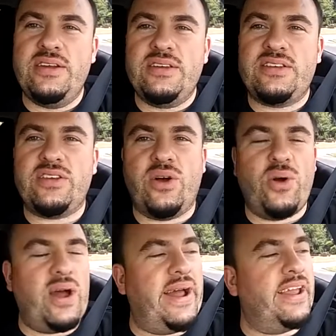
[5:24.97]

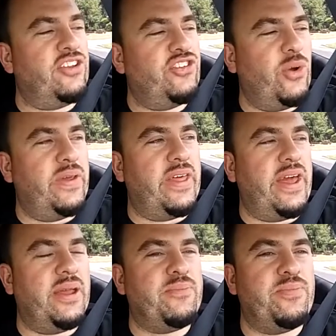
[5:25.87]
So I enjoy
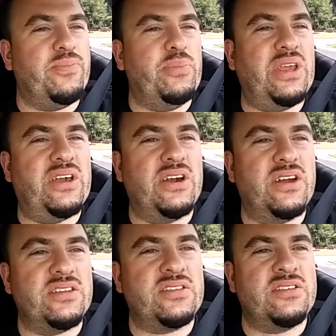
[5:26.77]
that,
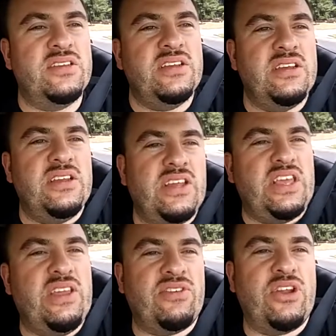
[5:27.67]
because
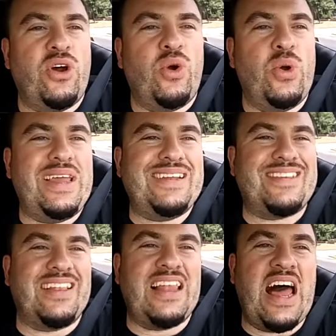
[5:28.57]
even though it's
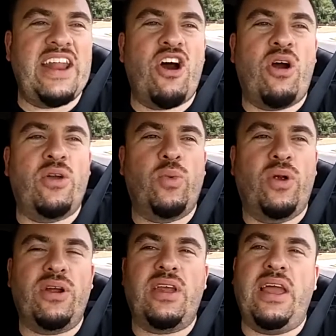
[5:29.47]
a lot of hard
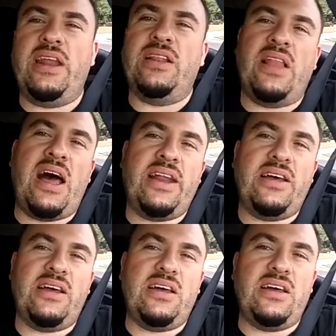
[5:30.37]
work and a lot
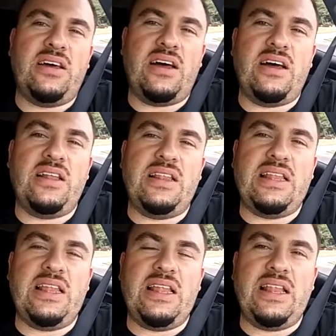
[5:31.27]
of
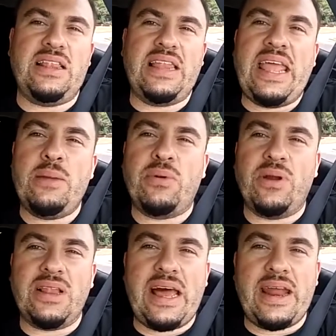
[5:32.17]
labor,
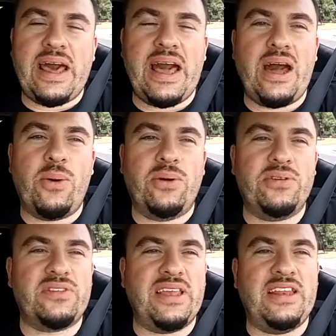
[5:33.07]
a lot of
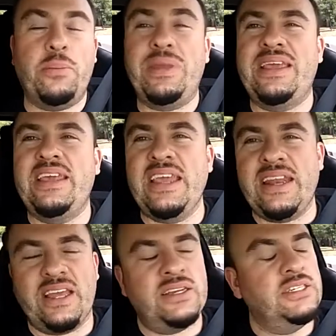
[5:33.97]
hours in the
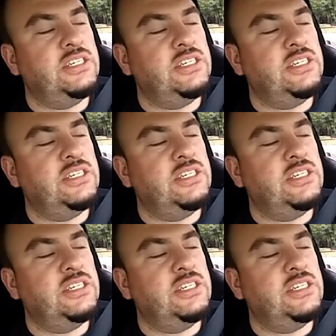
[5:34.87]
beginning,